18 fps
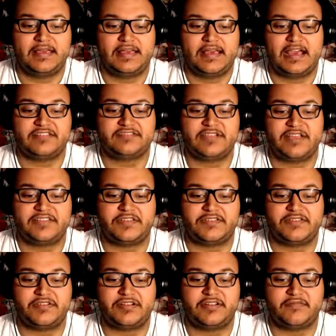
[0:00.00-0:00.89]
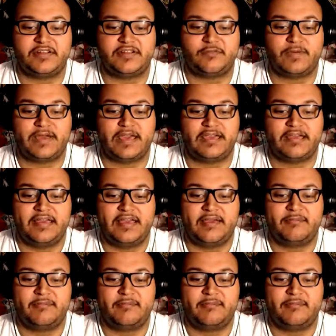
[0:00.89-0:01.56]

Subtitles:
I tried to turn and run away,